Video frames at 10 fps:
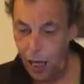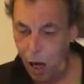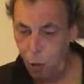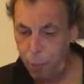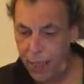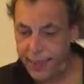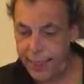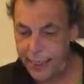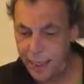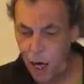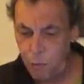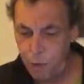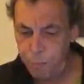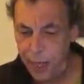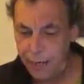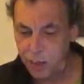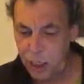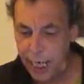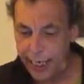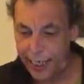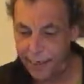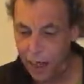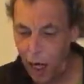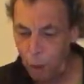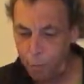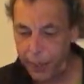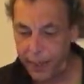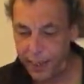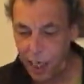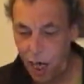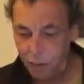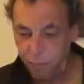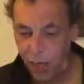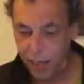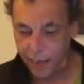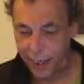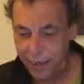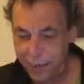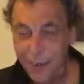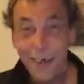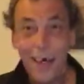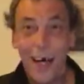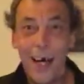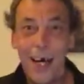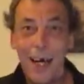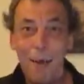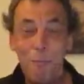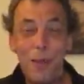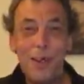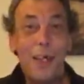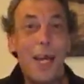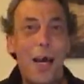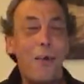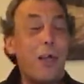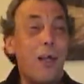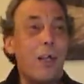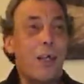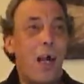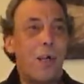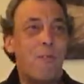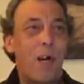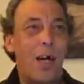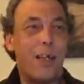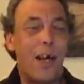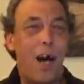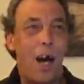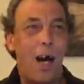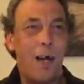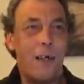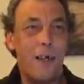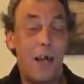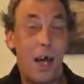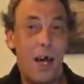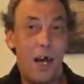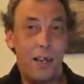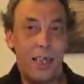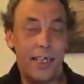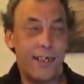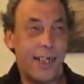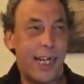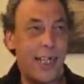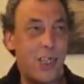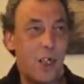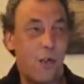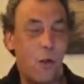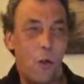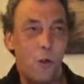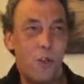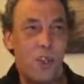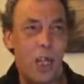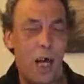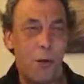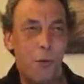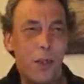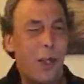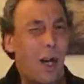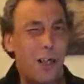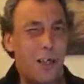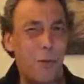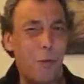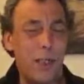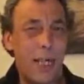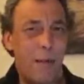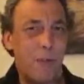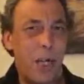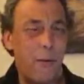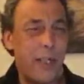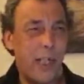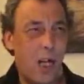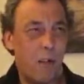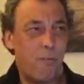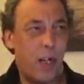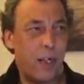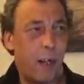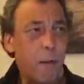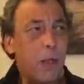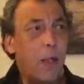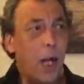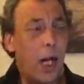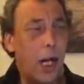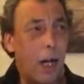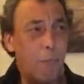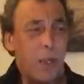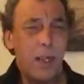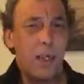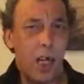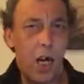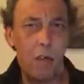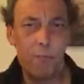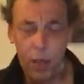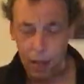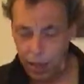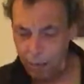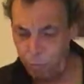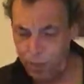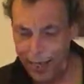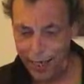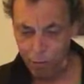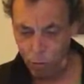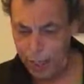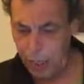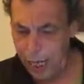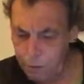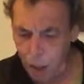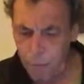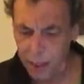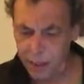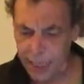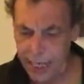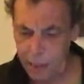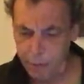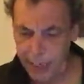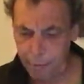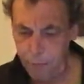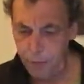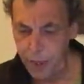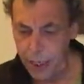Oh, Ben says, homeward bound chariot, I'll bid the Codfather. No, not the Codfather on this occasion, although I do want to have a go in the Codfather. The Codfather, yeah, well, I'll come on to that in a minute.